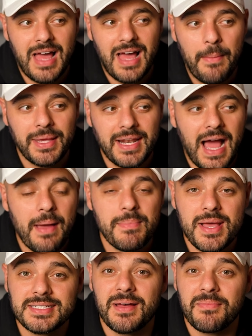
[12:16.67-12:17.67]
I mean, I
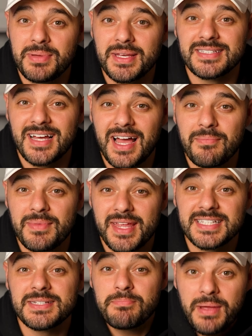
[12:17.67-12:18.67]
messed up big time, and
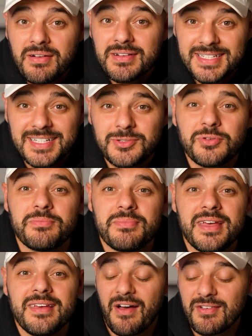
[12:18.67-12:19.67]
it's embarrassing to
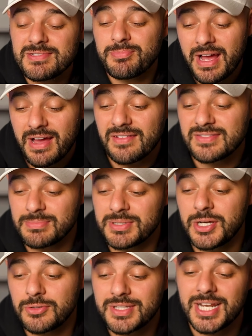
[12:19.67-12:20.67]
admit. I was proud of some
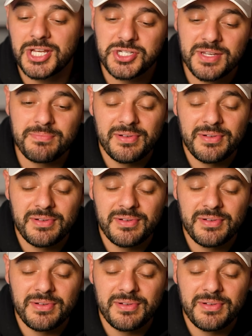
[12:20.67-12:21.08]
code that I shipped